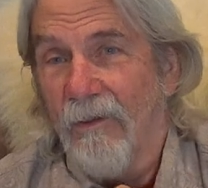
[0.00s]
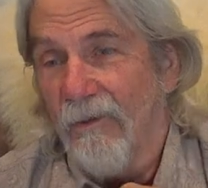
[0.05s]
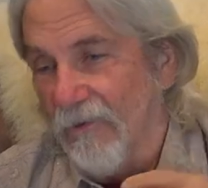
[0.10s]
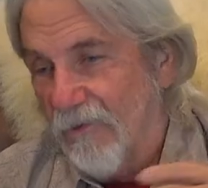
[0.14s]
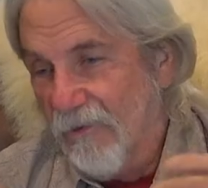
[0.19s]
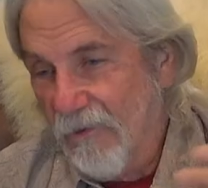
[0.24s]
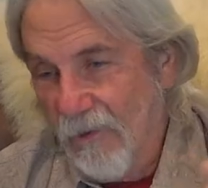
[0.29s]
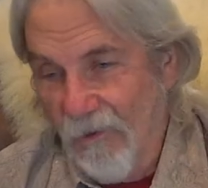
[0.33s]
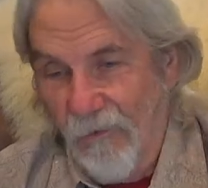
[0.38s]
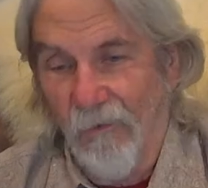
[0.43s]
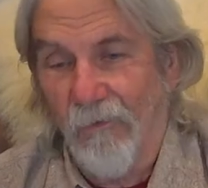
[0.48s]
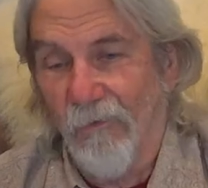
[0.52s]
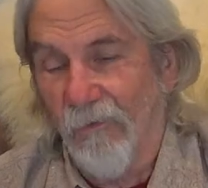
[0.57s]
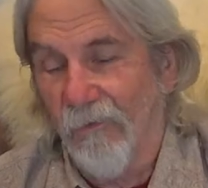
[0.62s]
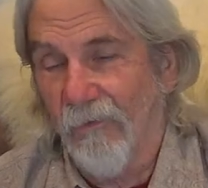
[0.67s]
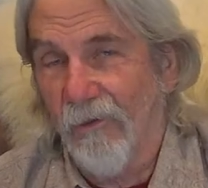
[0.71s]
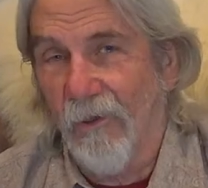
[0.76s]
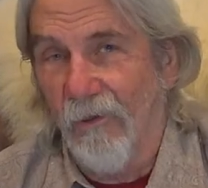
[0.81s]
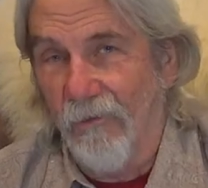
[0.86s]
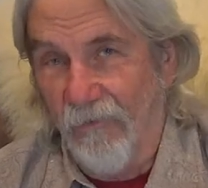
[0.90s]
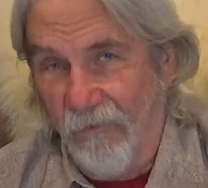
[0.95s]
So,
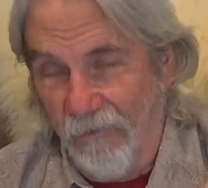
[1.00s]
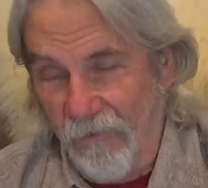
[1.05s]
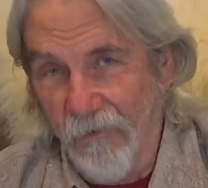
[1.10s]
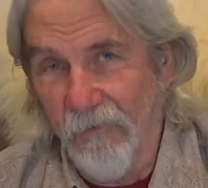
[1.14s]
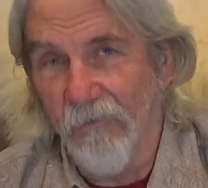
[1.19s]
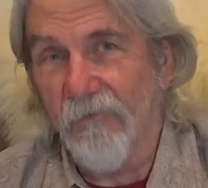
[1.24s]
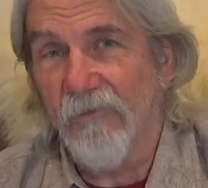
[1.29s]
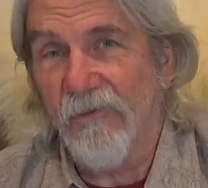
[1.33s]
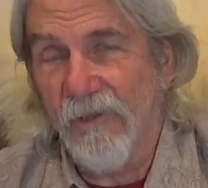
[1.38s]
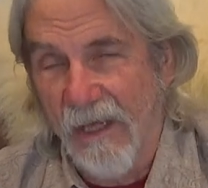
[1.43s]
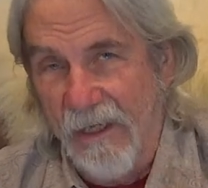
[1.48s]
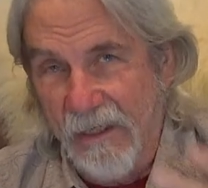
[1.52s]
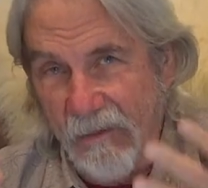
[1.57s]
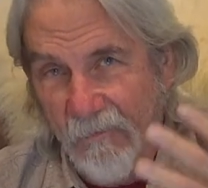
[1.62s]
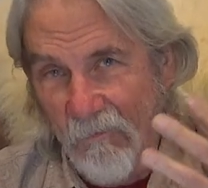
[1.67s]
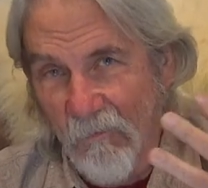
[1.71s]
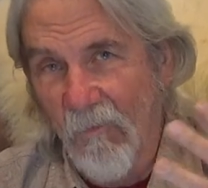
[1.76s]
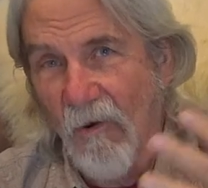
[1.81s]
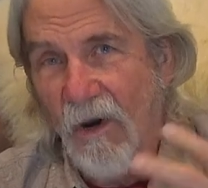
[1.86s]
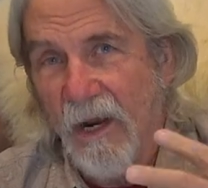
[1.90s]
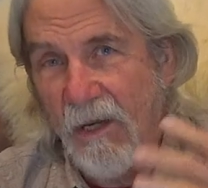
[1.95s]
because you set
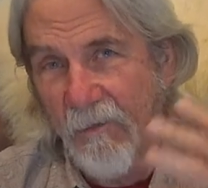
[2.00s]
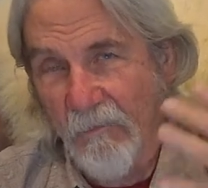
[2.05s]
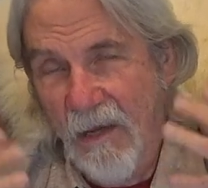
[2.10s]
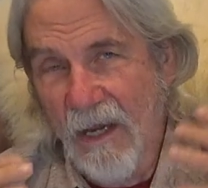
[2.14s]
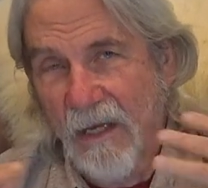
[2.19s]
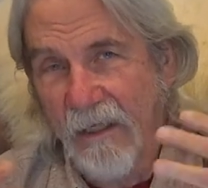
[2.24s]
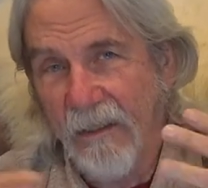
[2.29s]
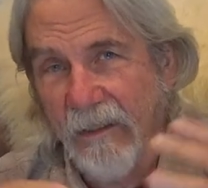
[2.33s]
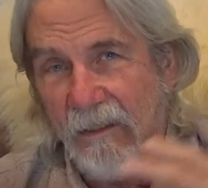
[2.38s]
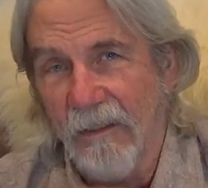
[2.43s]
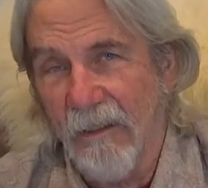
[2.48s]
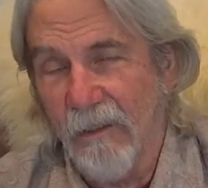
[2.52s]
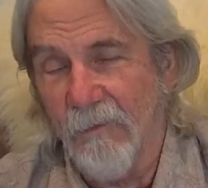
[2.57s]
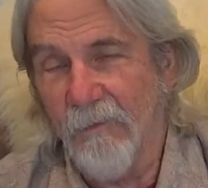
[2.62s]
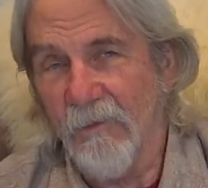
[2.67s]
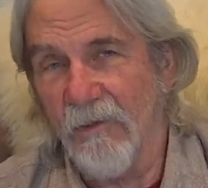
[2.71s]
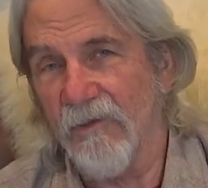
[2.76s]
him right back up.